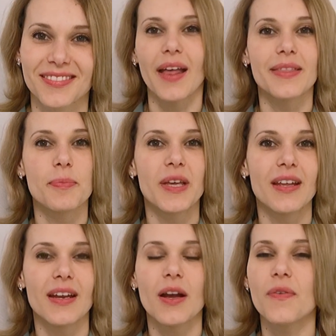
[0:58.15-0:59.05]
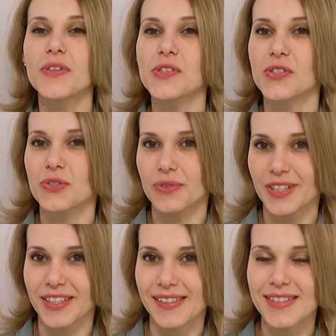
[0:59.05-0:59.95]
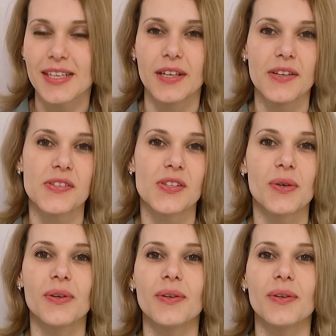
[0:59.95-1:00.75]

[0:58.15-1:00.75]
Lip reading: At the beginning of the street, he saw